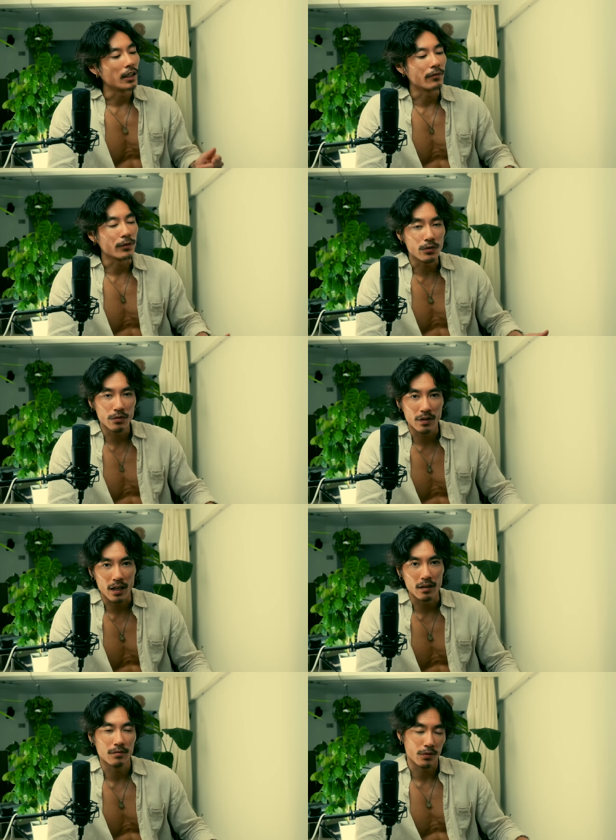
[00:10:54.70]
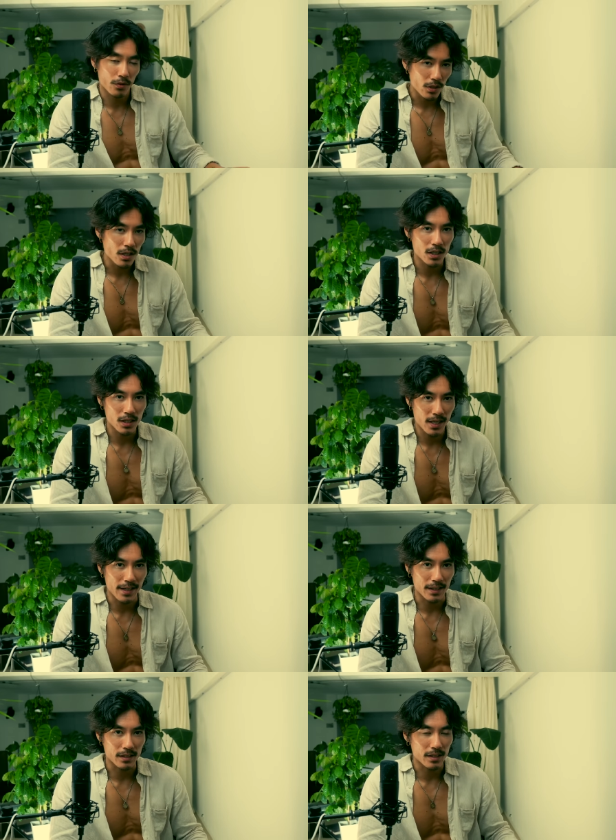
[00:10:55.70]
if you do that for 30
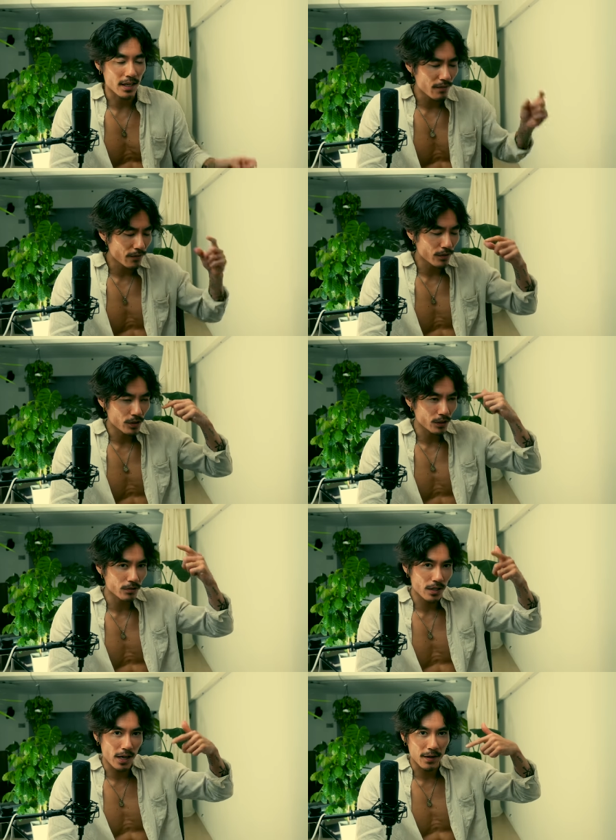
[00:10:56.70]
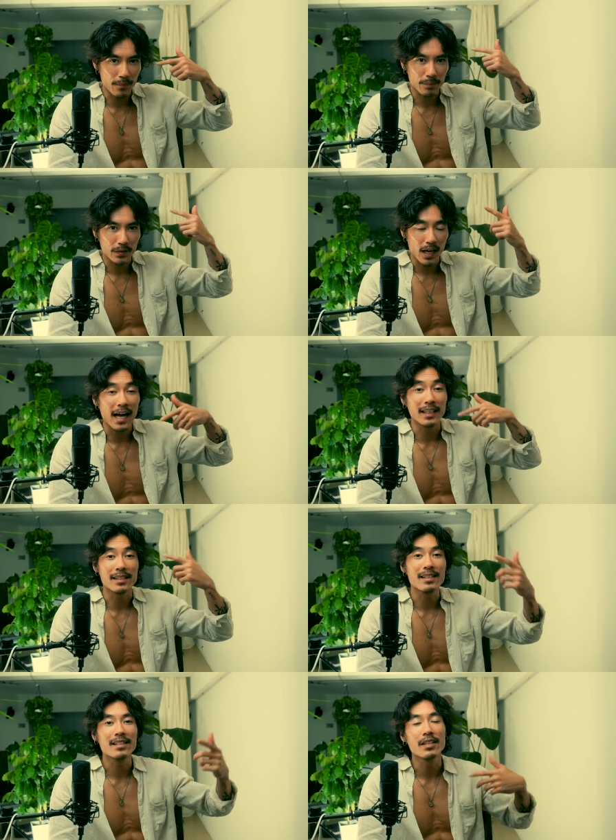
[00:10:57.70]
days, every single day,
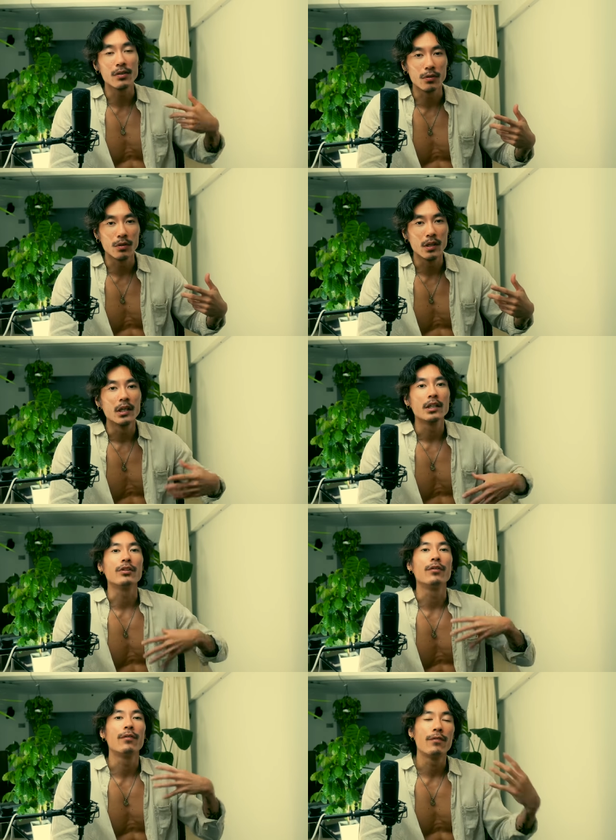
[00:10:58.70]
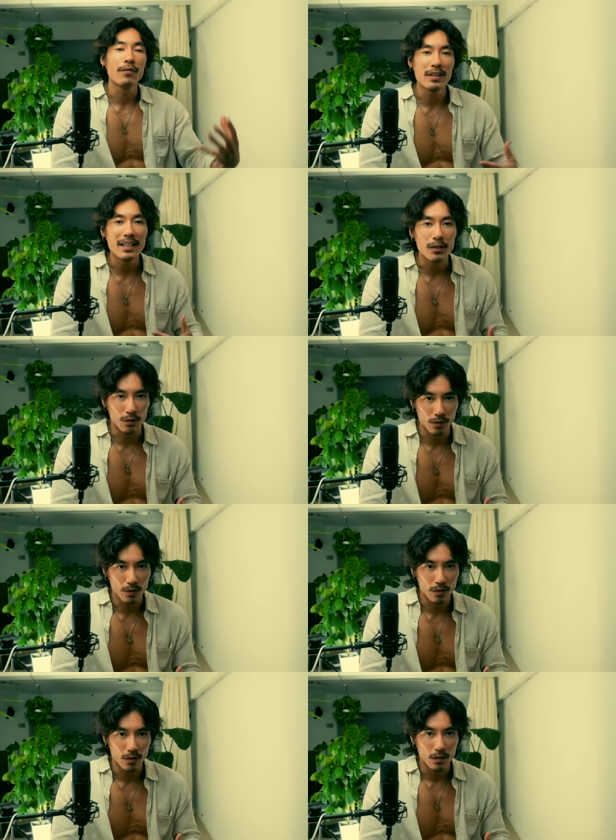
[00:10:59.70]
until you feel
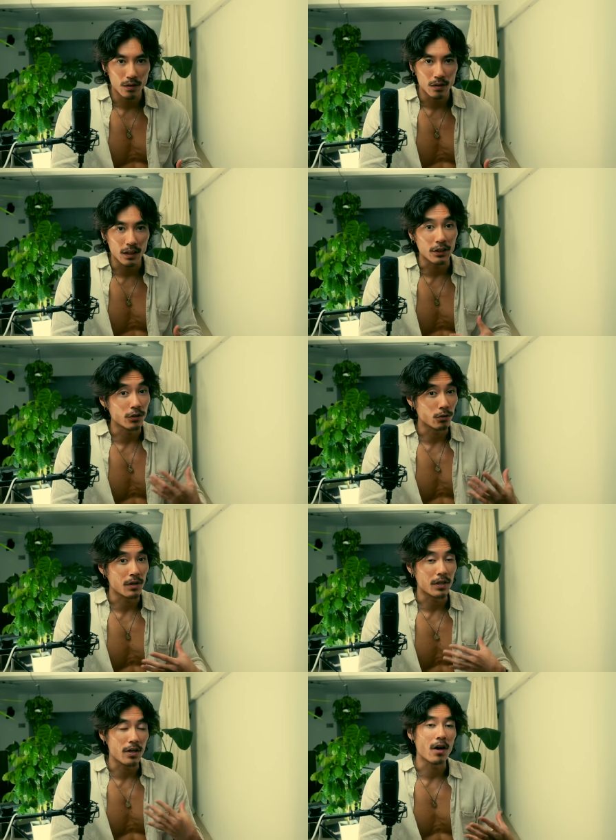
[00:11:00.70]
like you already